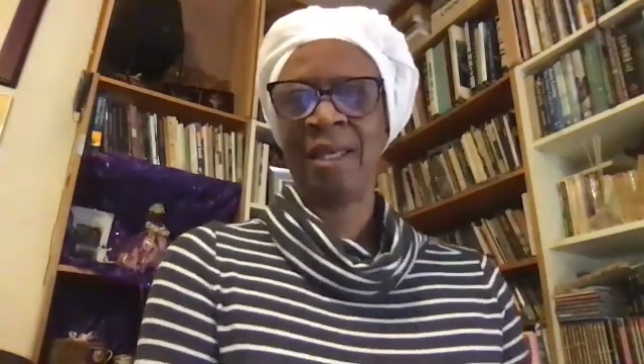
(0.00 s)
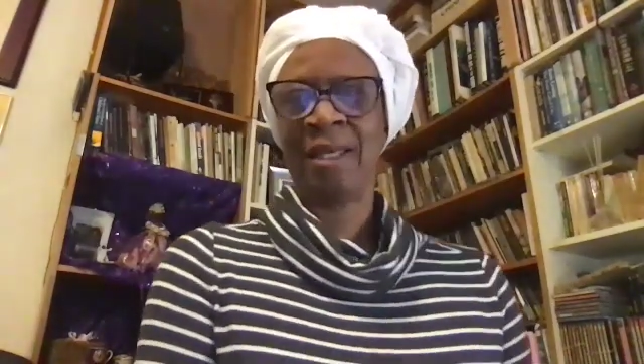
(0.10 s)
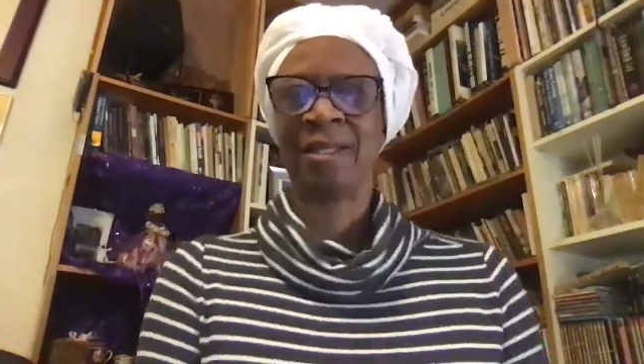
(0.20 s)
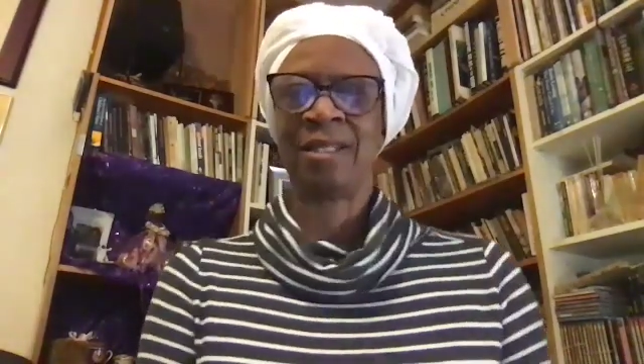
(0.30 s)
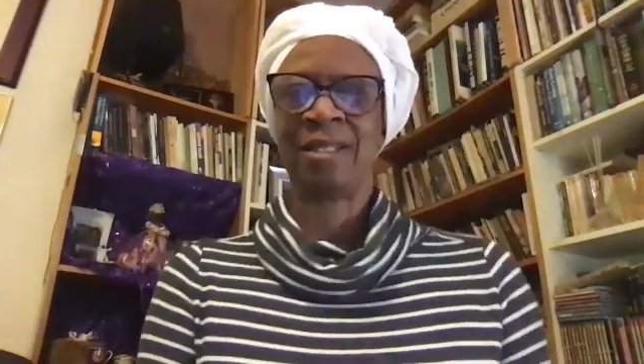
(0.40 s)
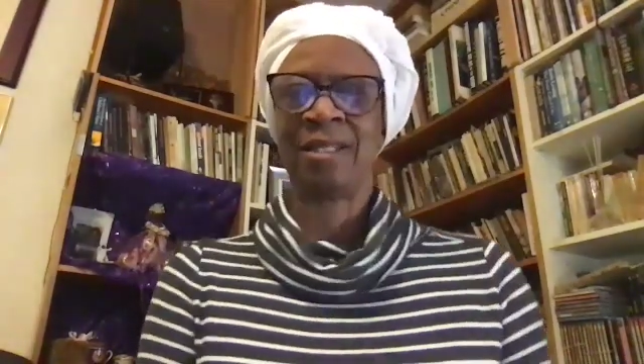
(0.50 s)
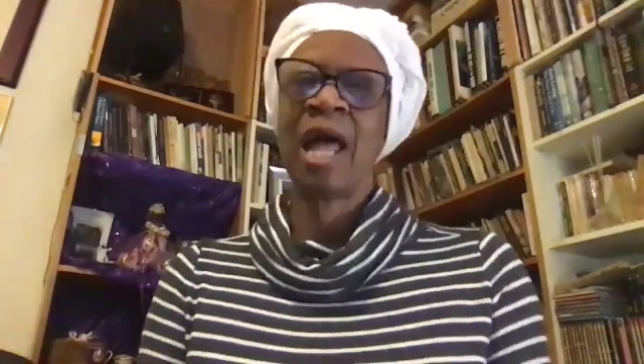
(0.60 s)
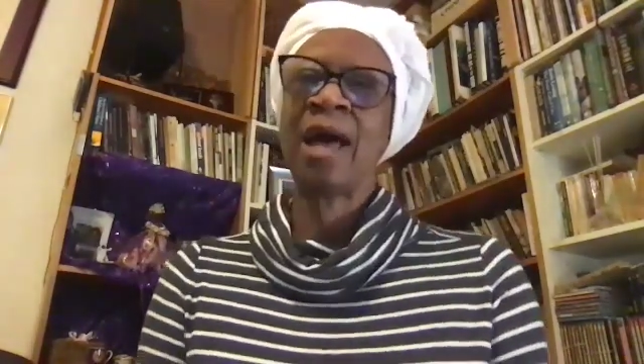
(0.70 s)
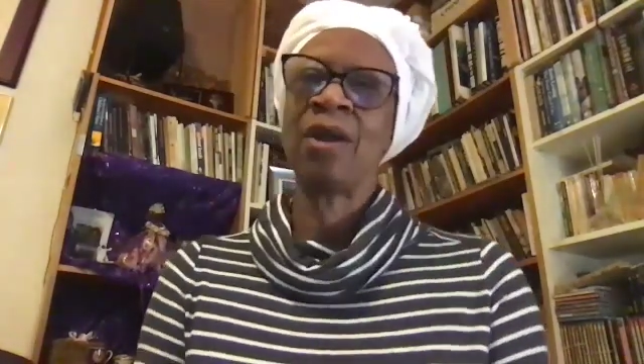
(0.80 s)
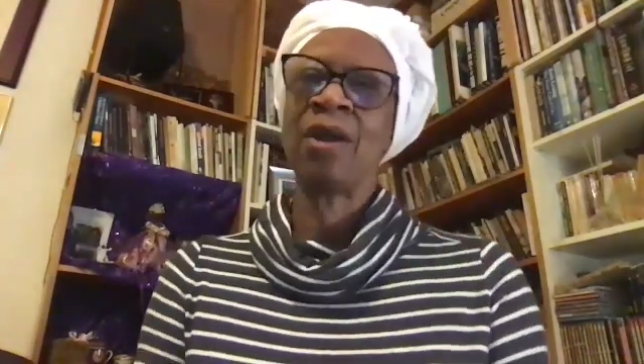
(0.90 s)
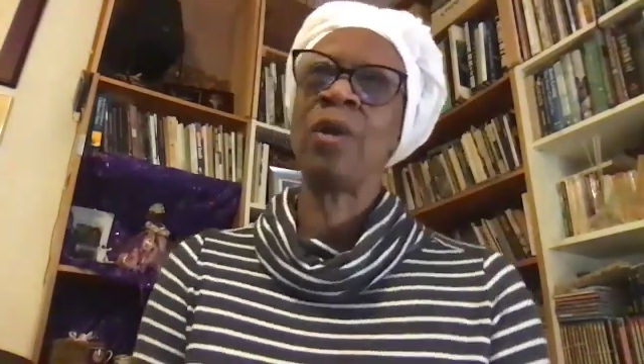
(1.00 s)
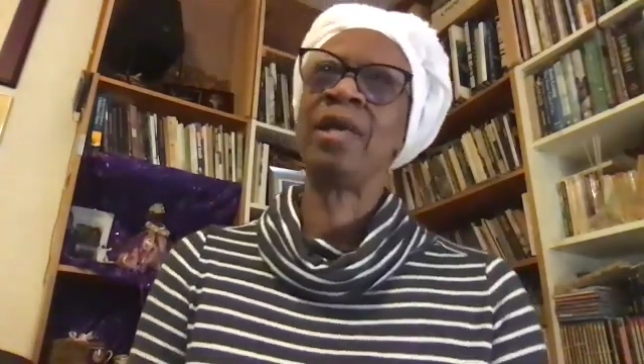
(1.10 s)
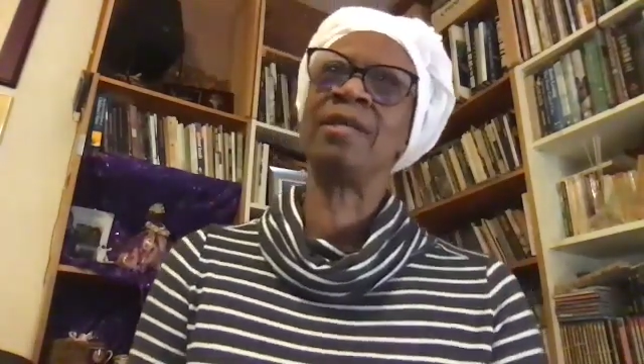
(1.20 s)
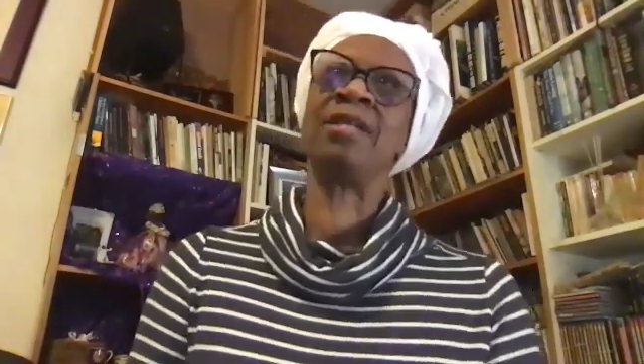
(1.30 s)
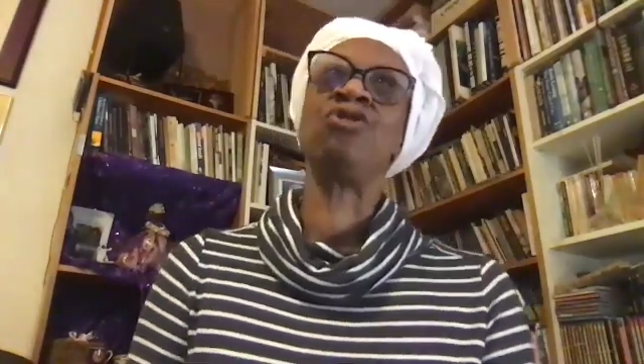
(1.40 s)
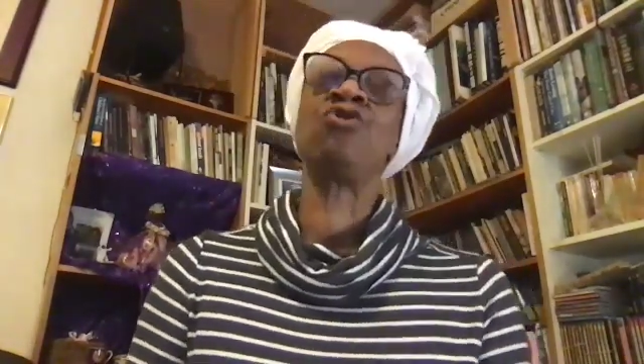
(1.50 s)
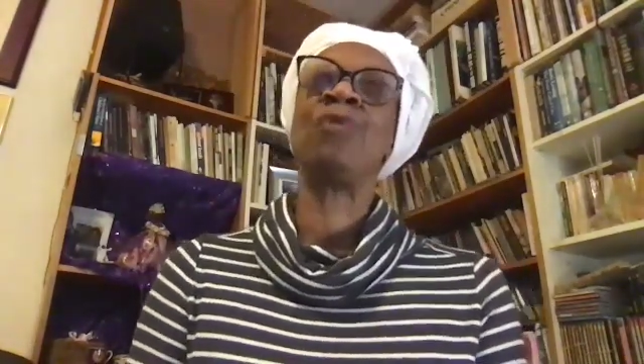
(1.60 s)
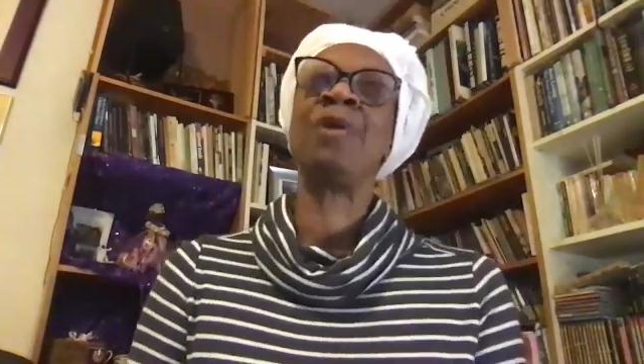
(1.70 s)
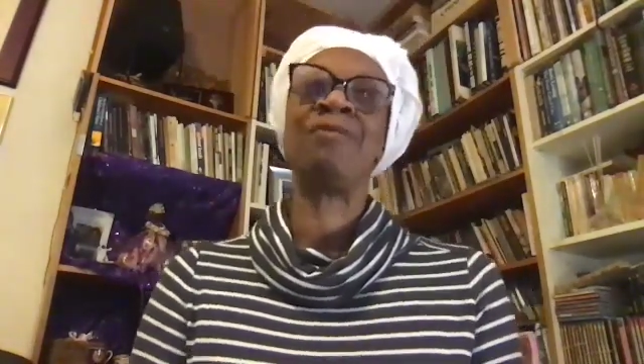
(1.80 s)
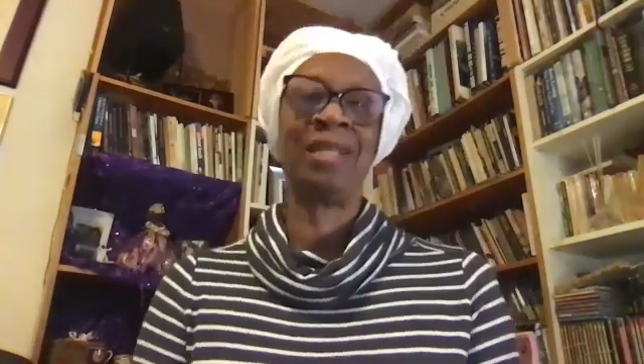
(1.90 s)
Is it shadowy? Is it
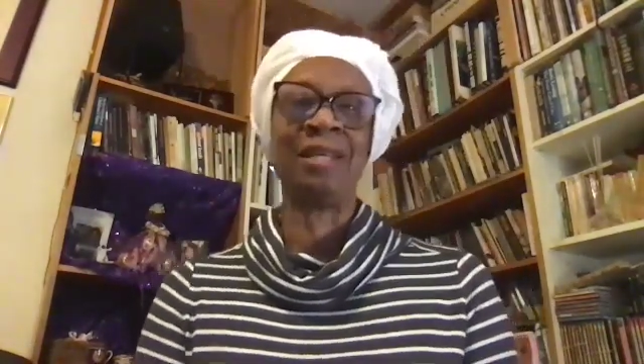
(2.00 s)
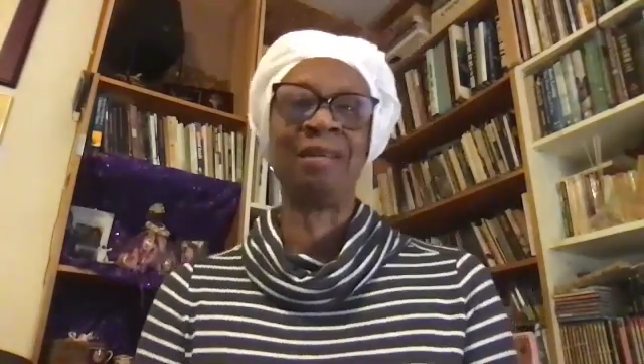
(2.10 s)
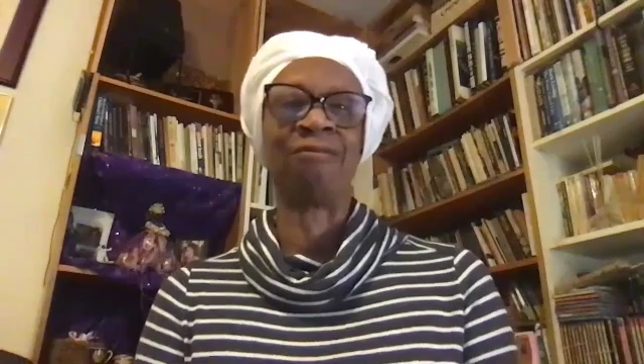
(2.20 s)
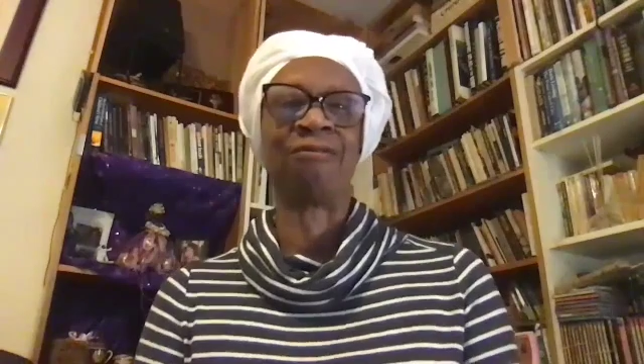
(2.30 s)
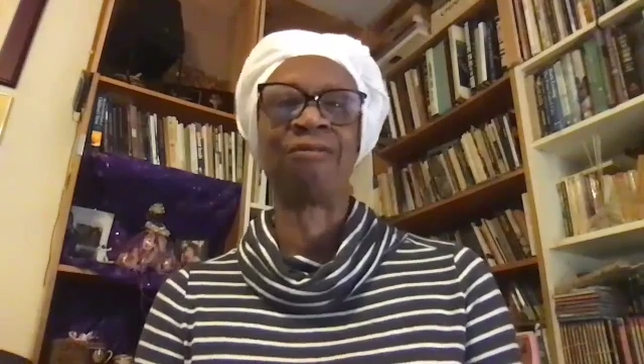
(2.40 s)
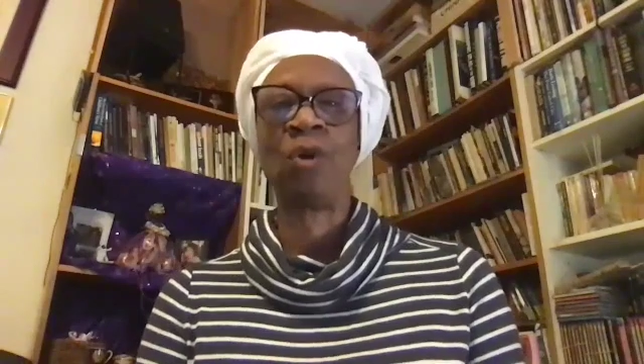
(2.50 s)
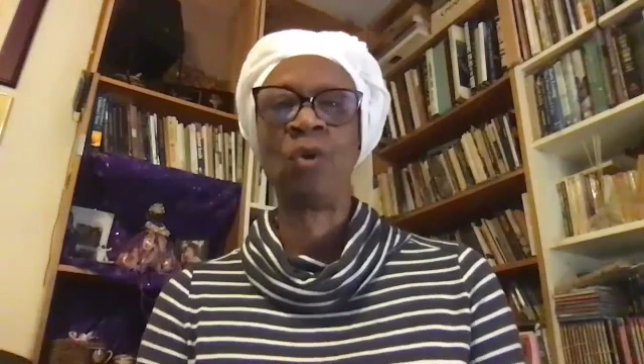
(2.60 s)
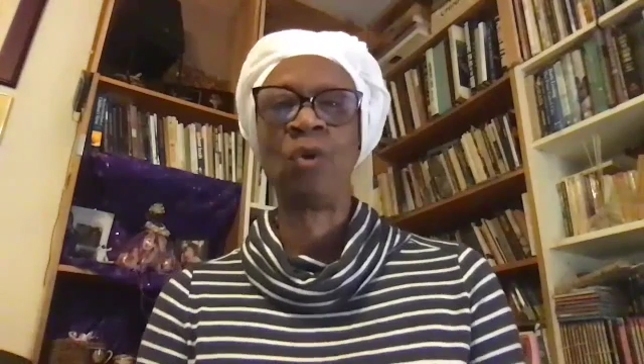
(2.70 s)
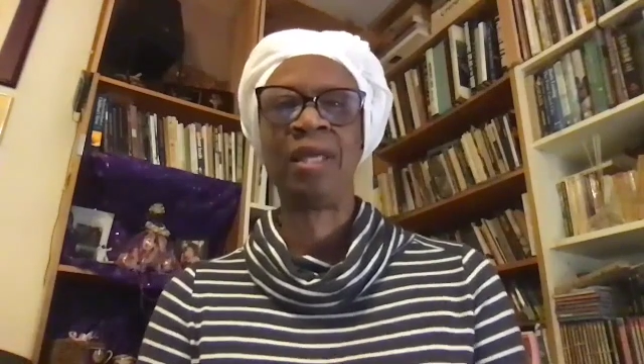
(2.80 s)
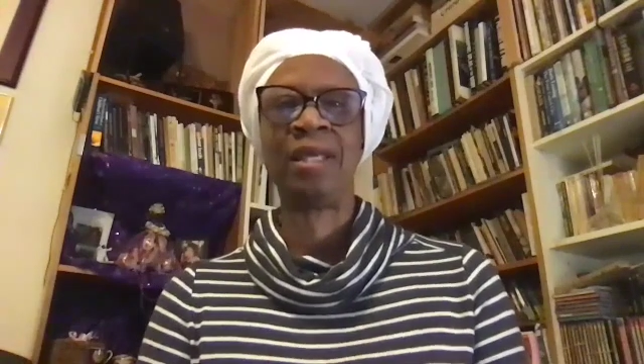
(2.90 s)
drifty and floaty?